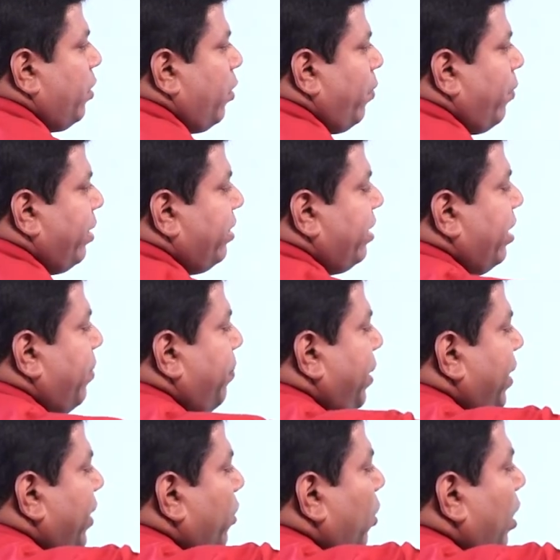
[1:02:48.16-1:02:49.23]
When the
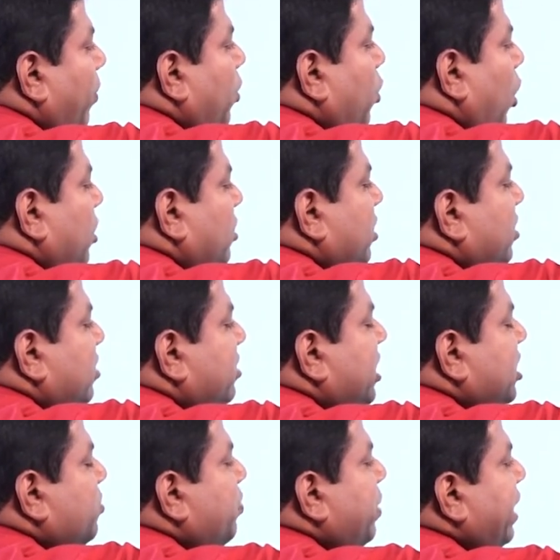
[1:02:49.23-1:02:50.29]
pendulum crosses
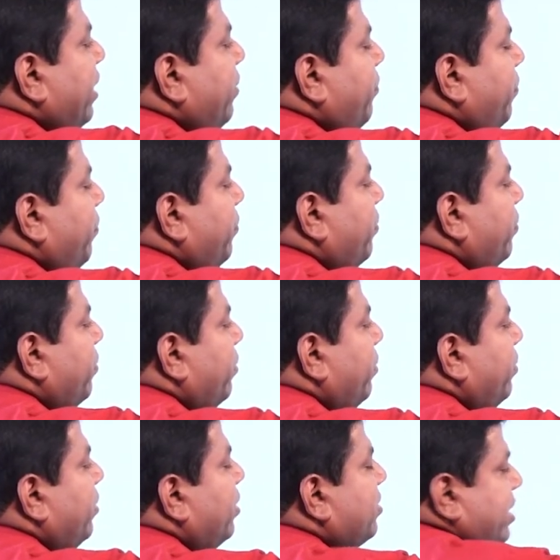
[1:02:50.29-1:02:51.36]
this beam,
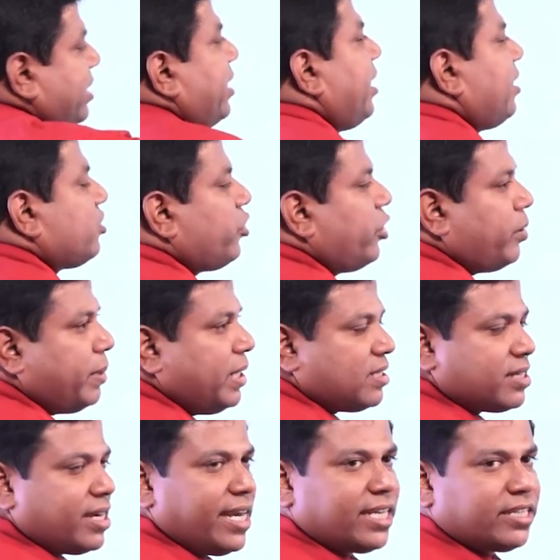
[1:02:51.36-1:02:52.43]
the signal is going to be
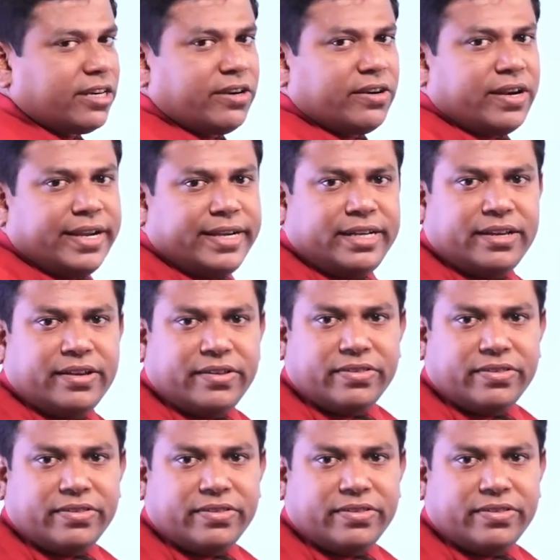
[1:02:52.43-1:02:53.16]
disconnected, right?